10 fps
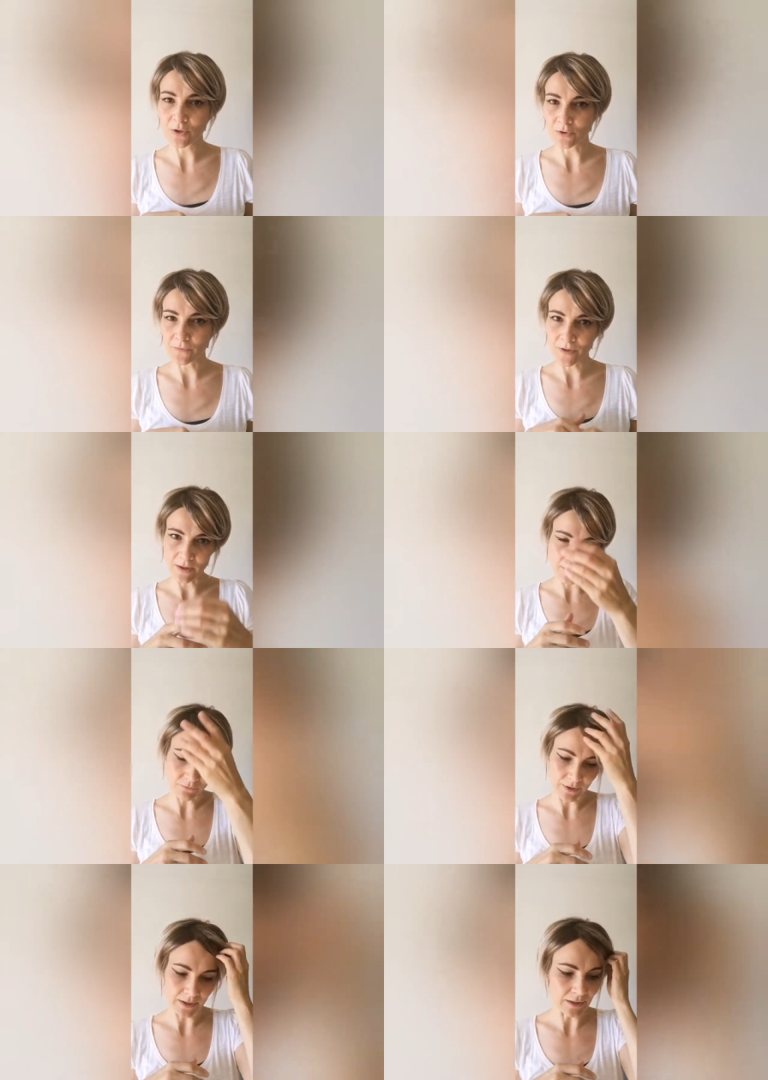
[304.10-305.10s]
a lot with it,
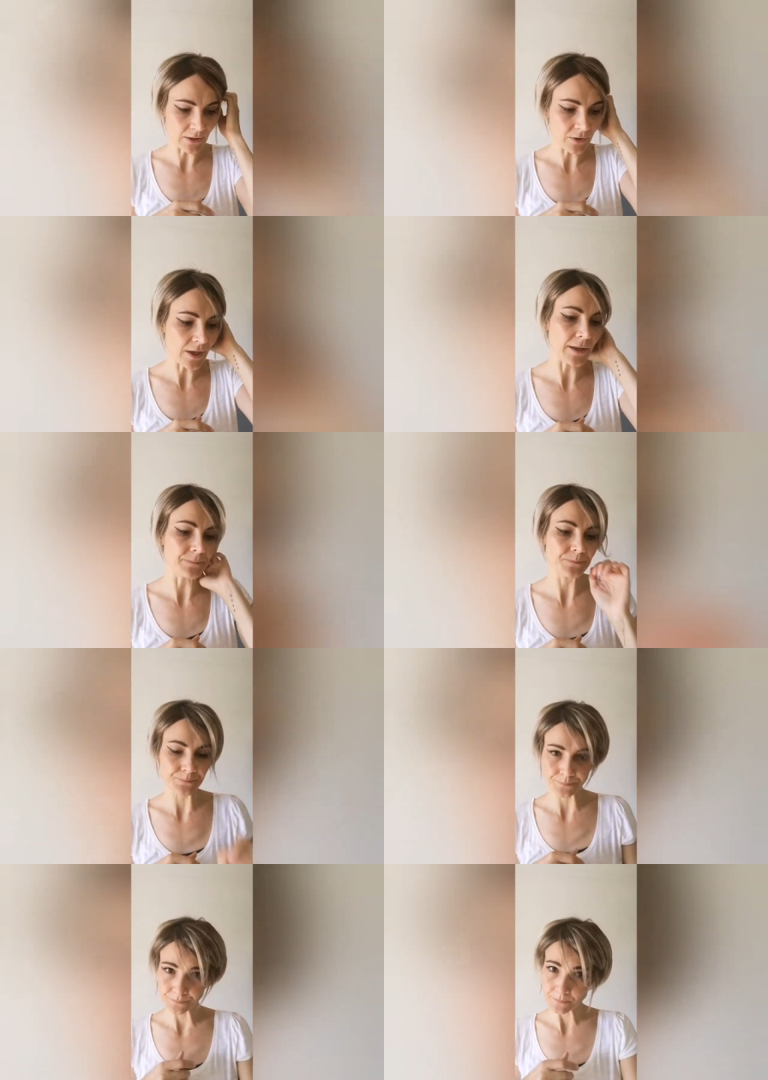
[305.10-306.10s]
really. You can,
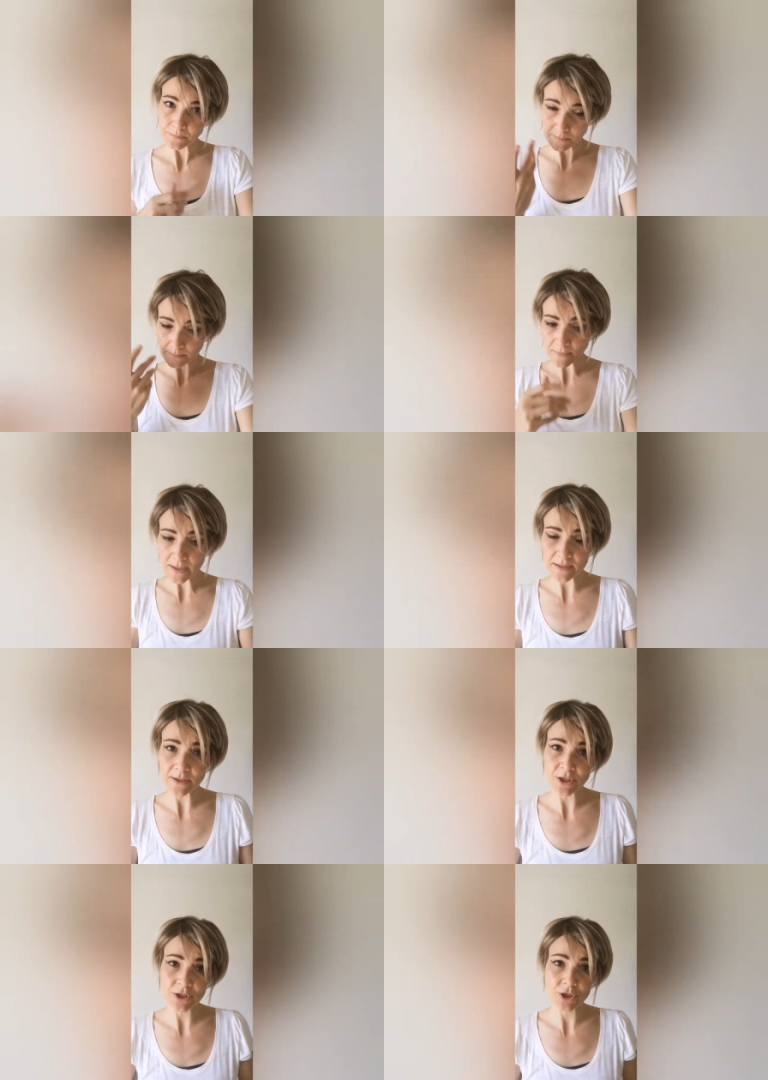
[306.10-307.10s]
as I
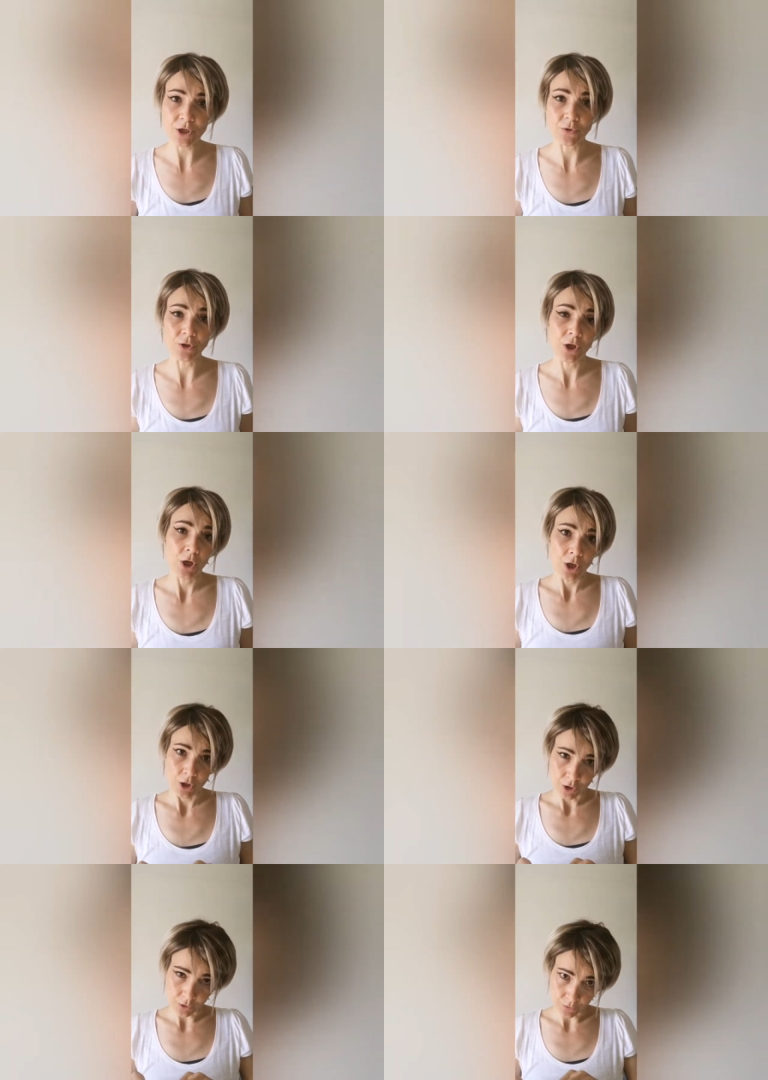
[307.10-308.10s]
just shown,
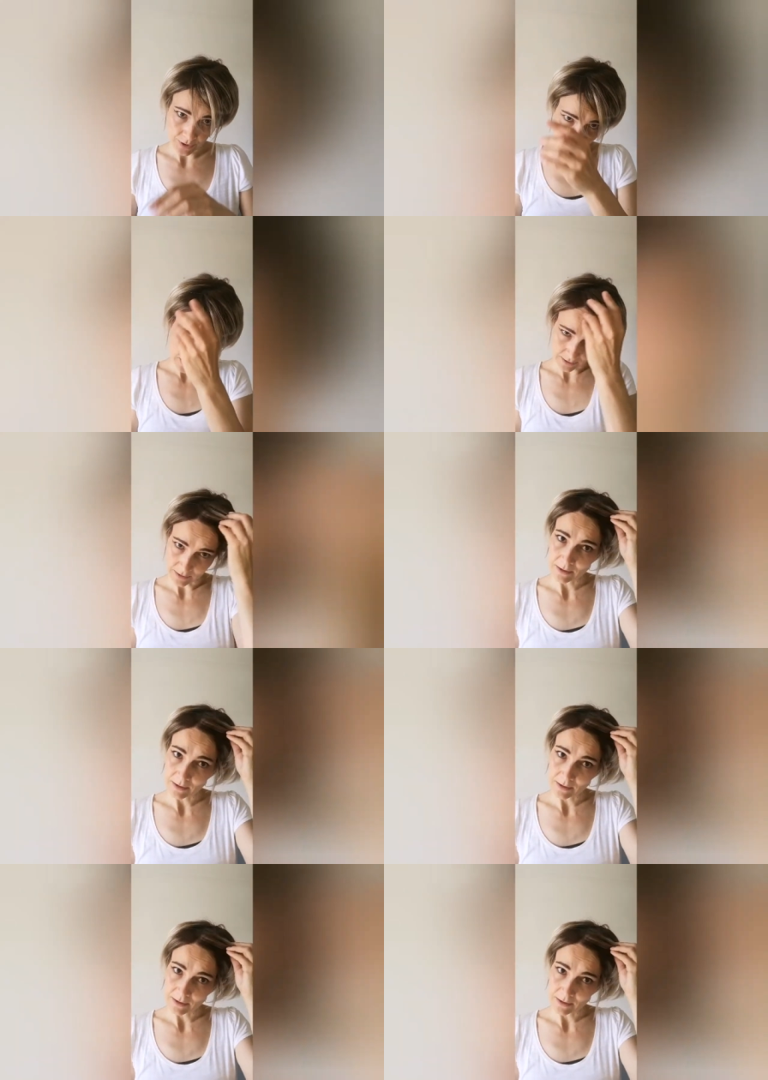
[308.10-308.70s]
you can